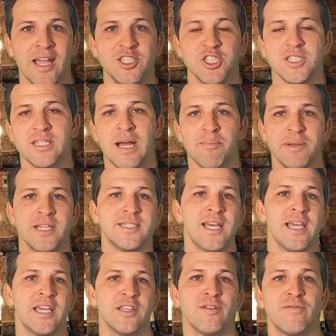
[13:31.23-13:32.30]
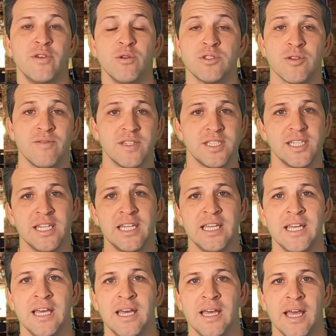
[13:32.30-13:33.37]
and just stopping to take in the views of the
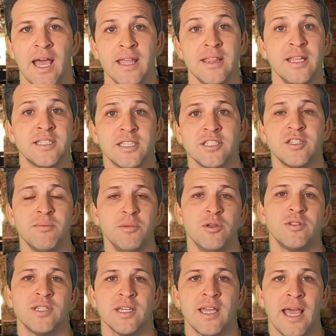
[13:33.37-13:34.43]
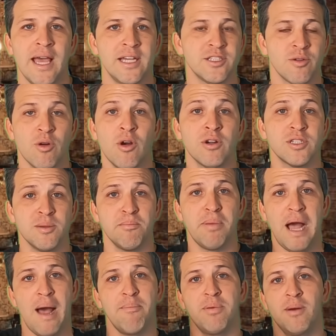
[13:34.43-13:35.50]
city and listen to music as there are some
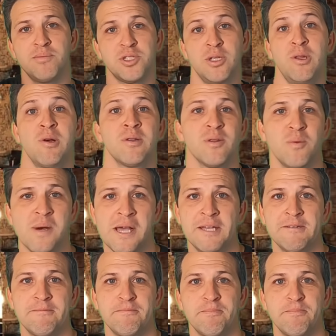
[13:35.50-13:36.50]
pop-ups along the way.